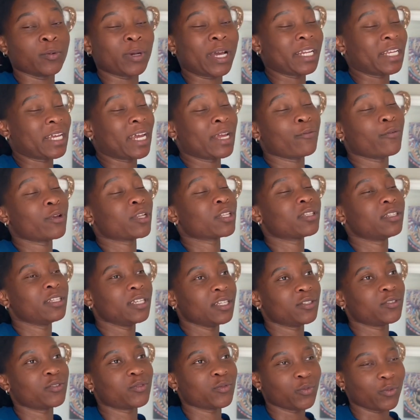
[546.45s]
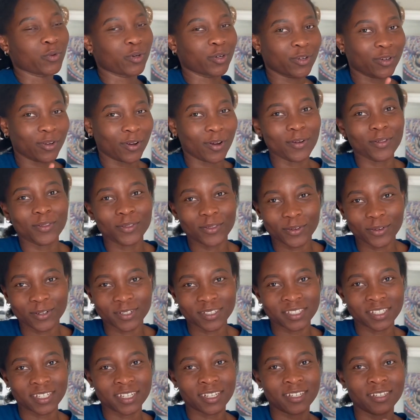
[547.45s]
I went late to work on
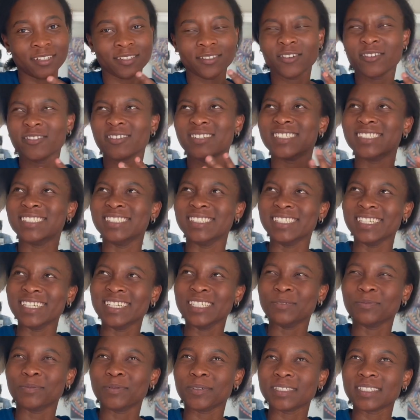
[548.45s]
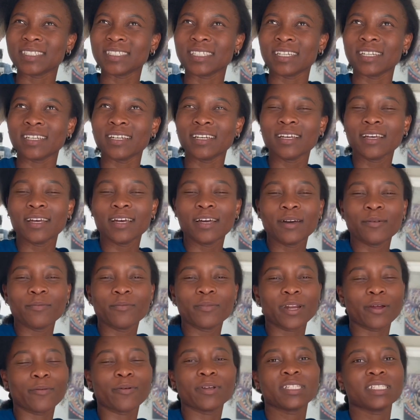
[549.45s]
Thursday. Not really late per se, but I
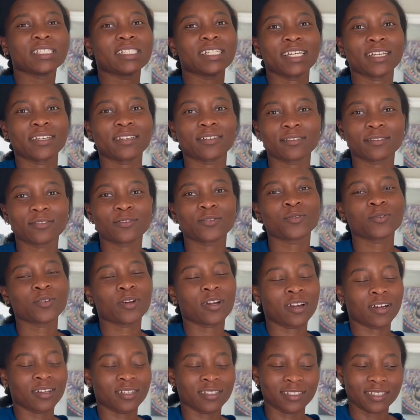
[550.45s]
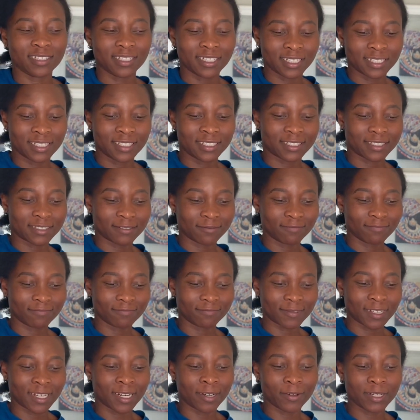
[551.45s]
went in like 2 hours late,
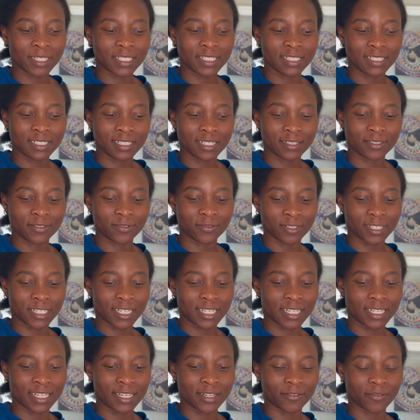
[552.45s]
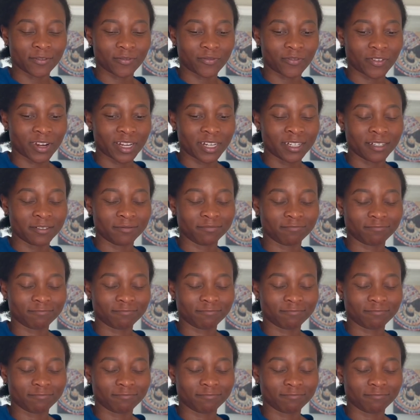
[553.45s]
and I went in late today again on Friday.